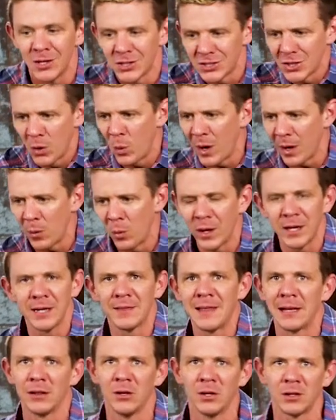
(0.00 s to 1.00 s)
So what
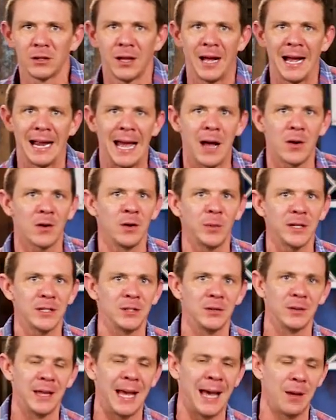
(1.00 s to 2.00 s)
could that look like? How could we
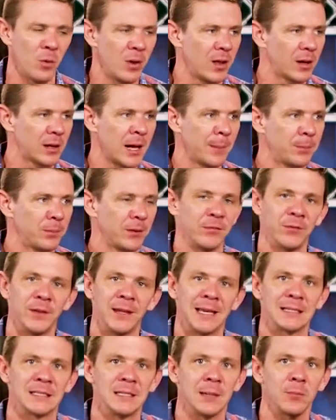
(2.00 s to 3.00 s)
do that? Well, a couple of things.